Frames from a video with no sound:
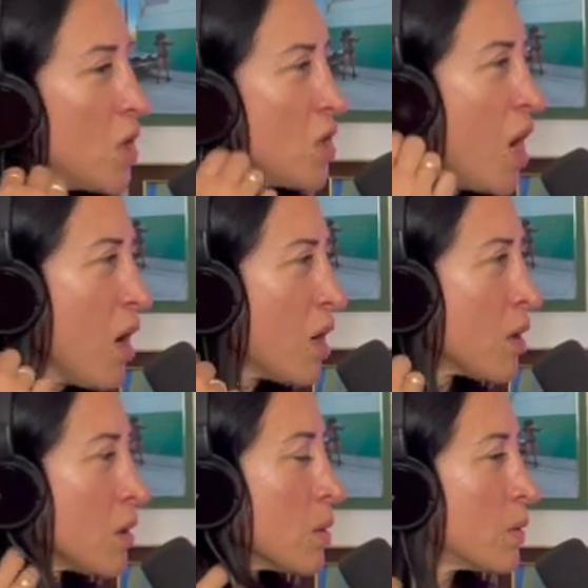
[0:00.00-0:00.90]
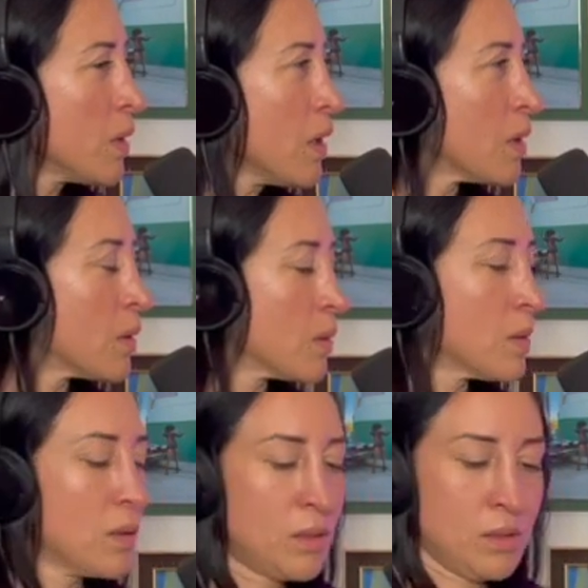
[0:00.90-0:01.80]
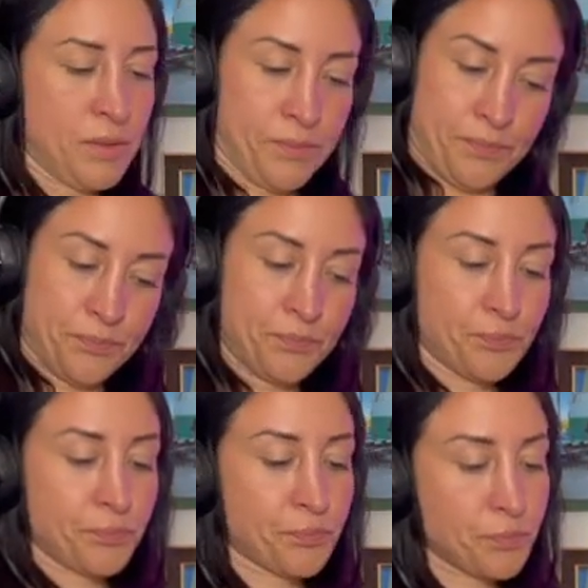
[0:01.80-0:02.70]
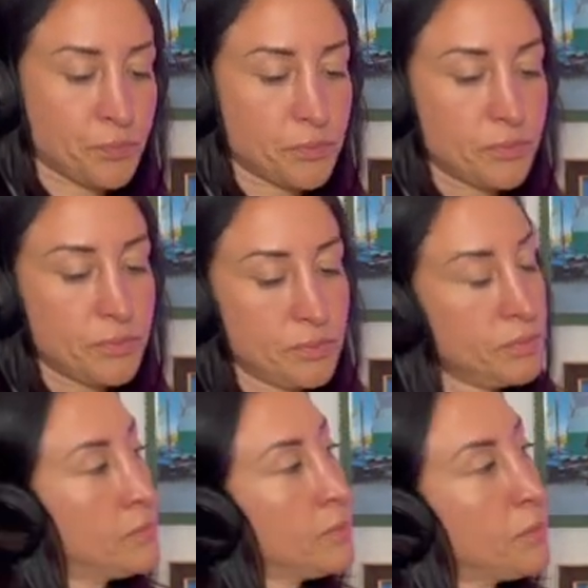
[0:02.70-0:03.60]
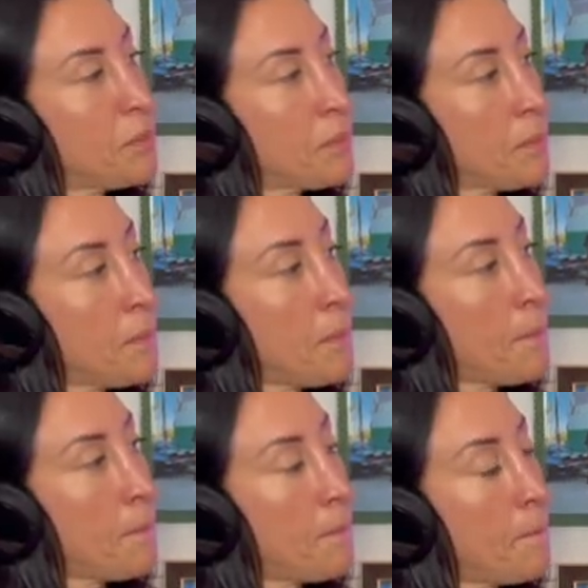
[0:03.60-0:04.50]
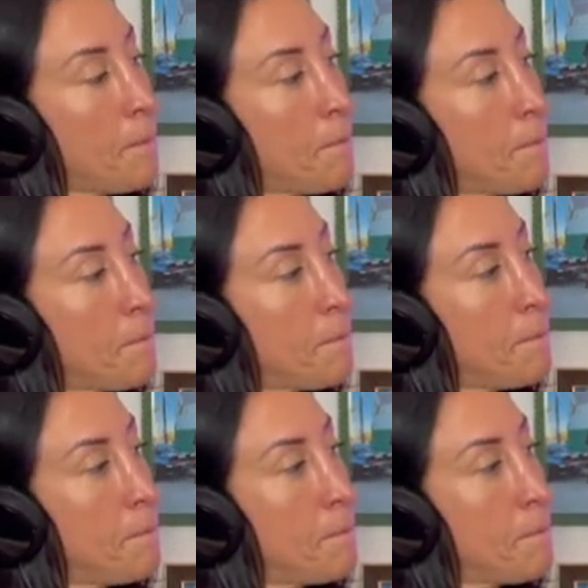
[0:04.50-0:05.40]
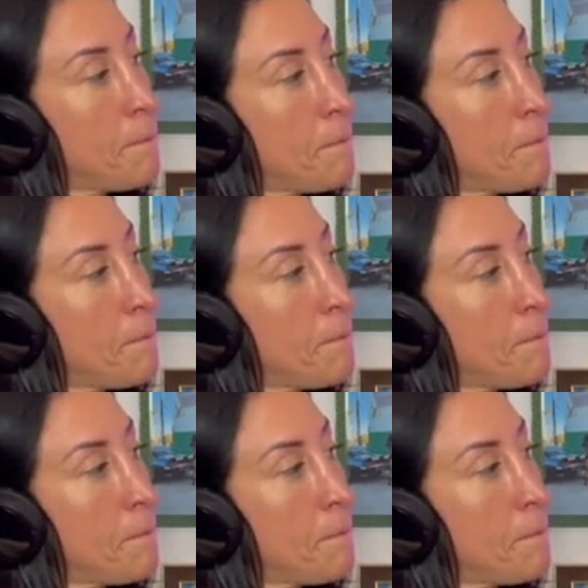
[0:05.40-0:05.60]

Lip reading: (silent)